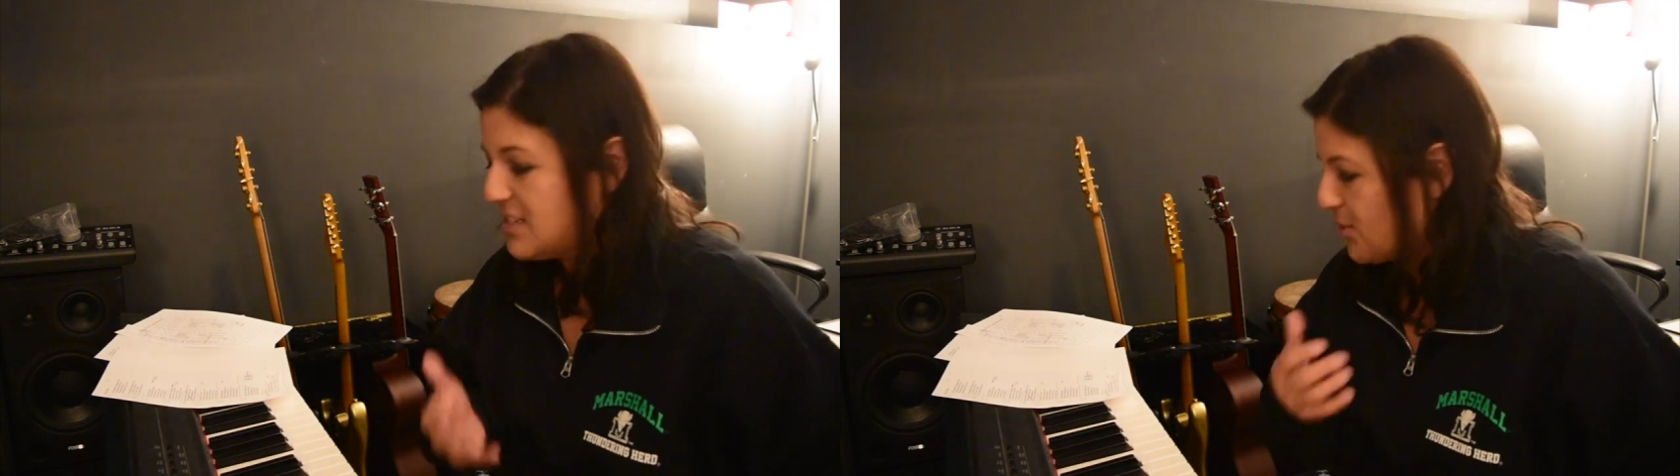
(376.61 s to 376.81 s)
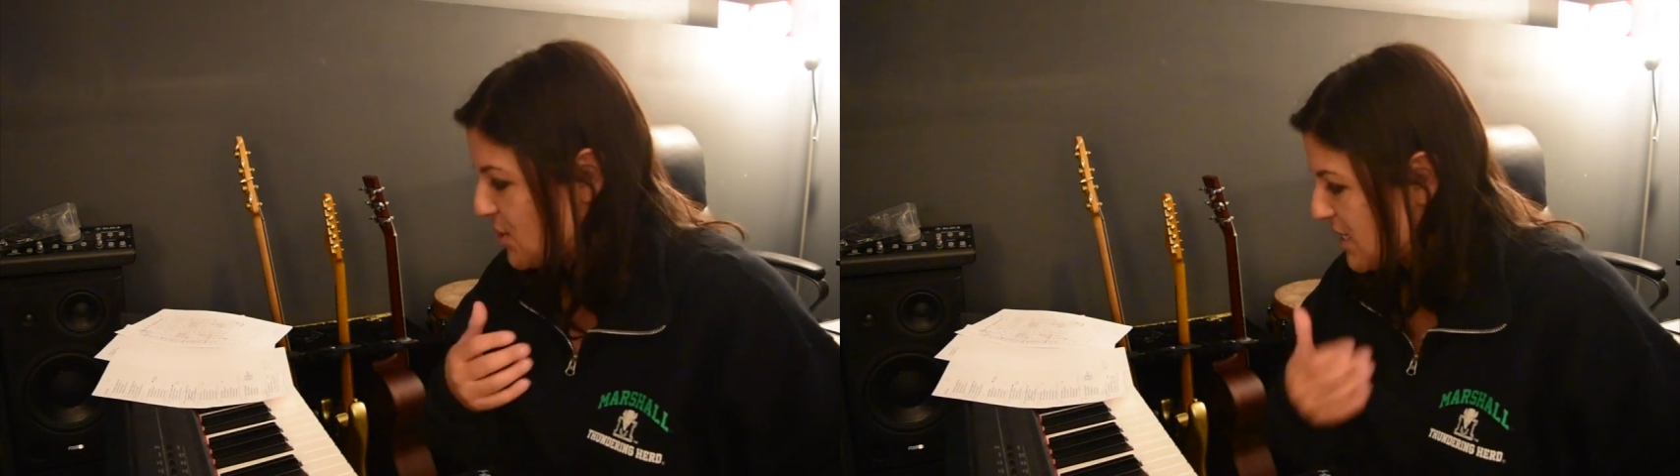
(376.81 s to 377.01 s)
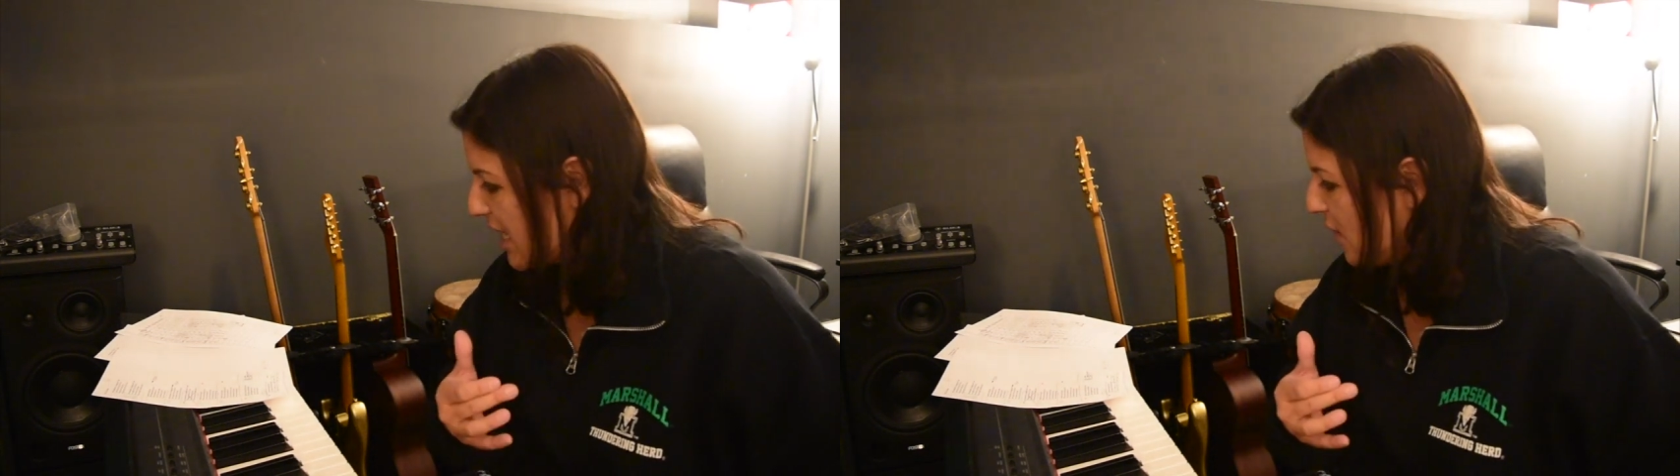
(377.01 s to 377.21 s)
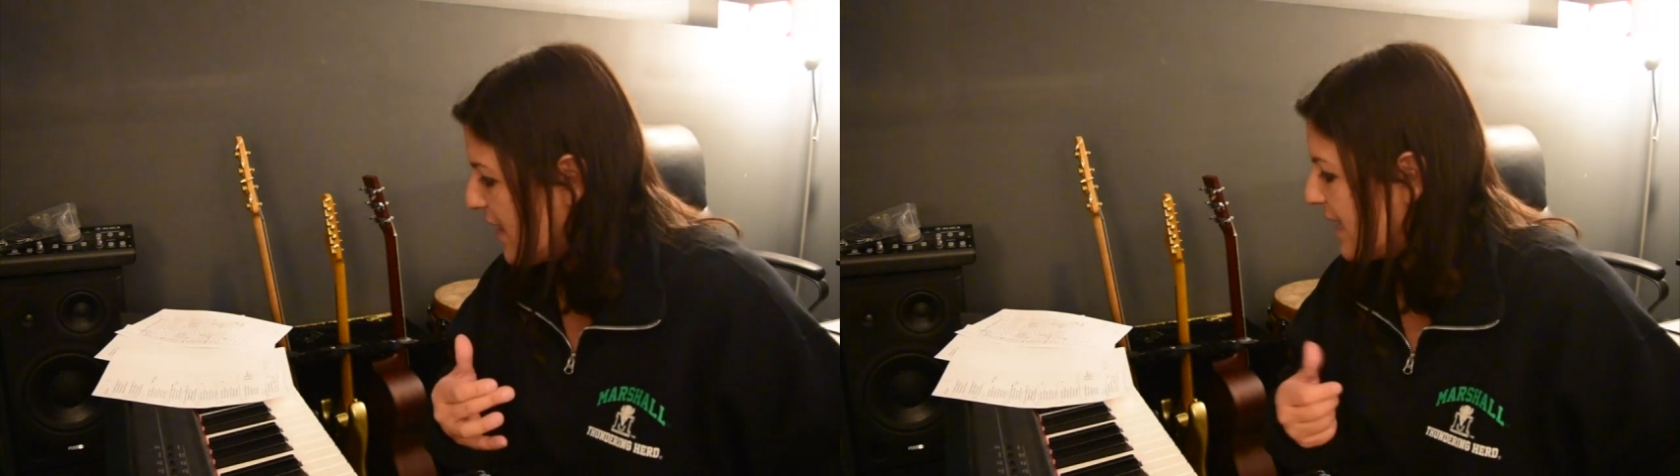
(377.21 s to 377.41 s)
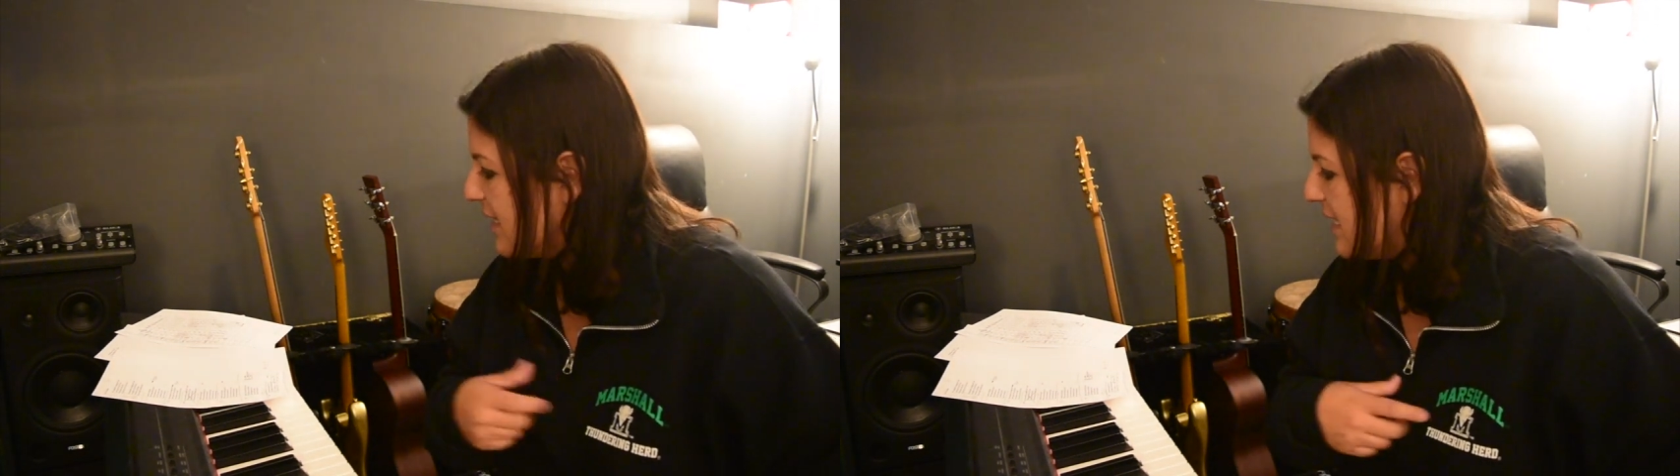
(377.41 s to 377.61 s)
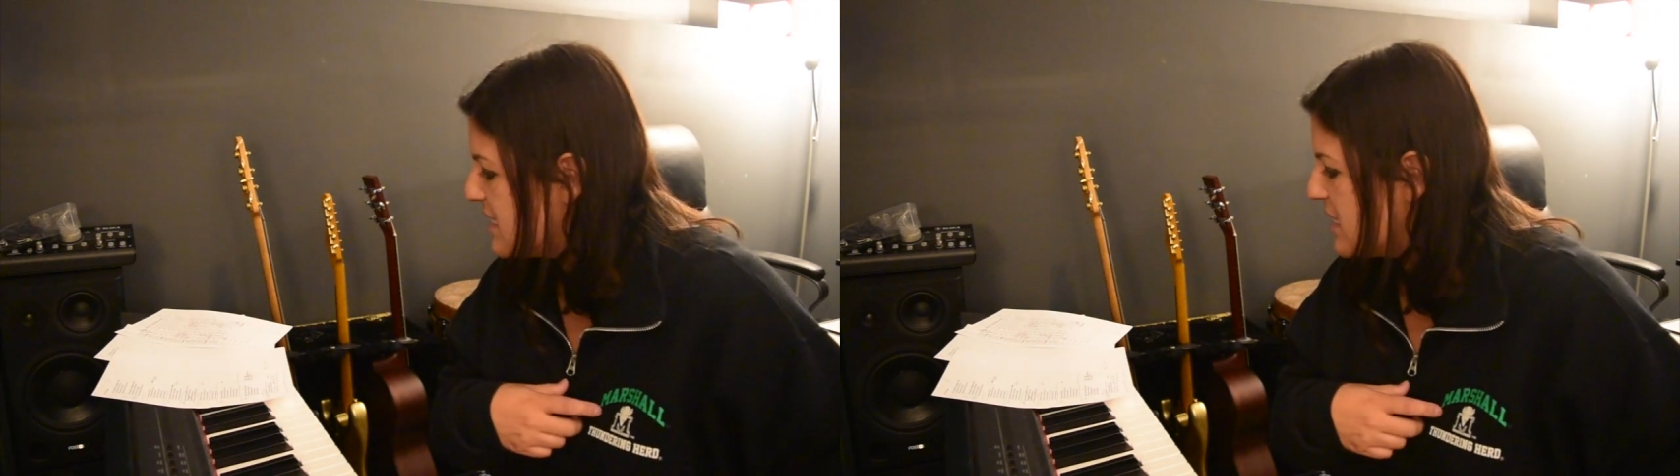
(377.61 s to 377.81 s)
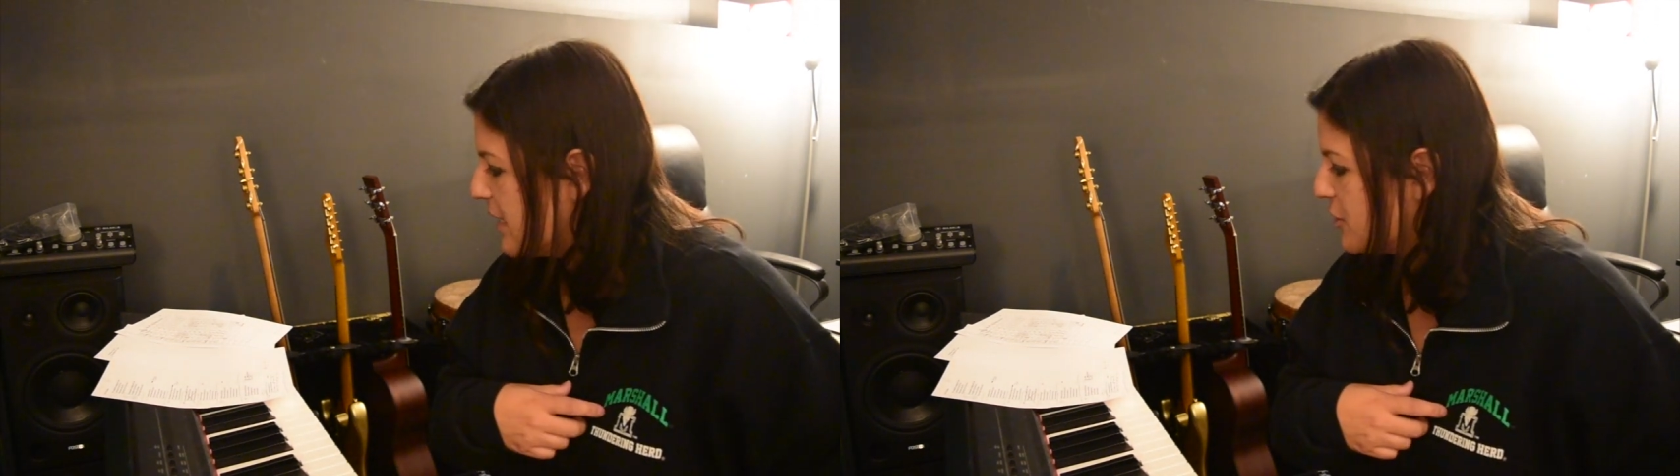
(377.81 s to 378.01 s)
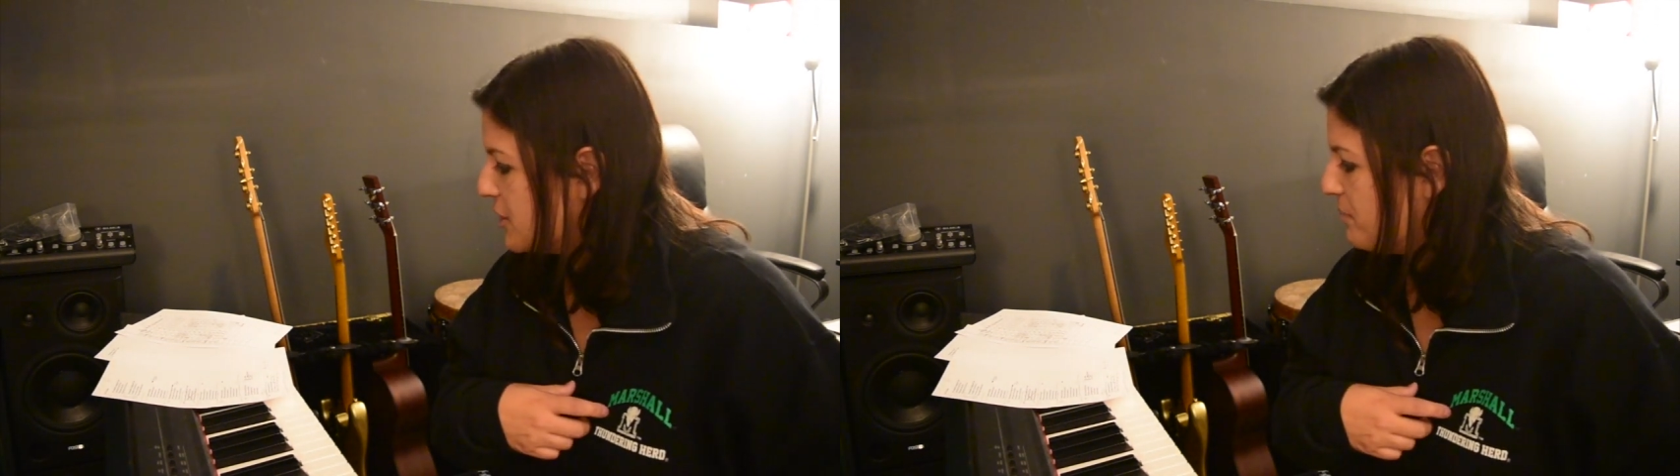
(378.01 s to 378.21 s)
So stay on that lead
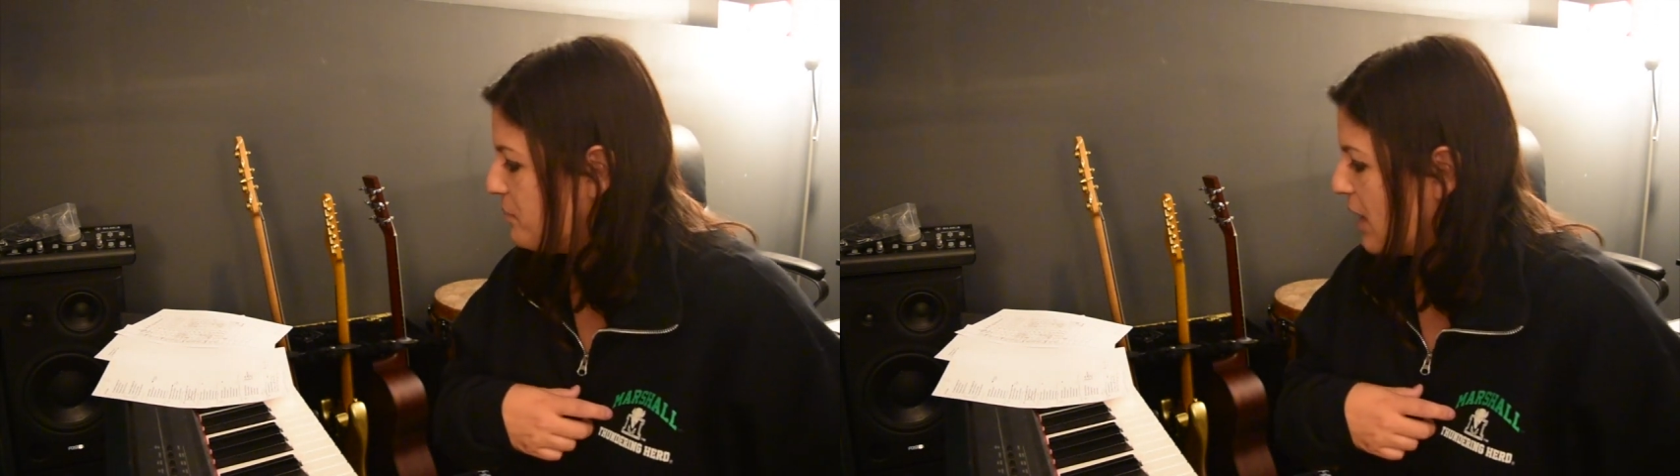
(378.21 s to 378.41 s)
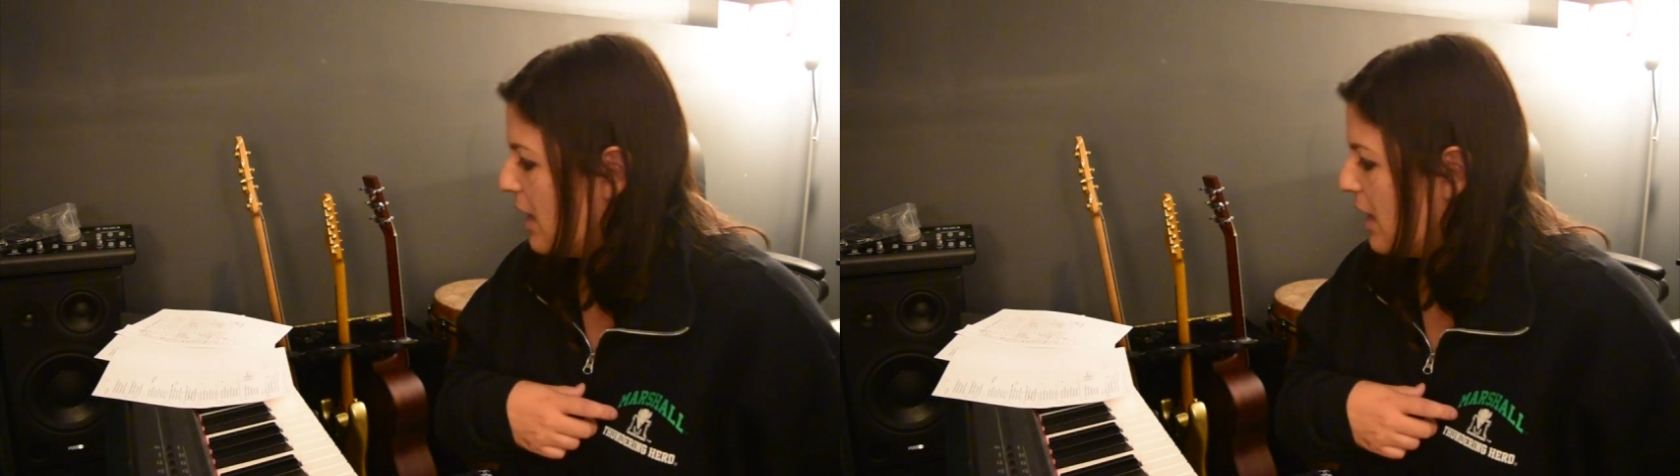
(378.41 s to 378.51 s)
section.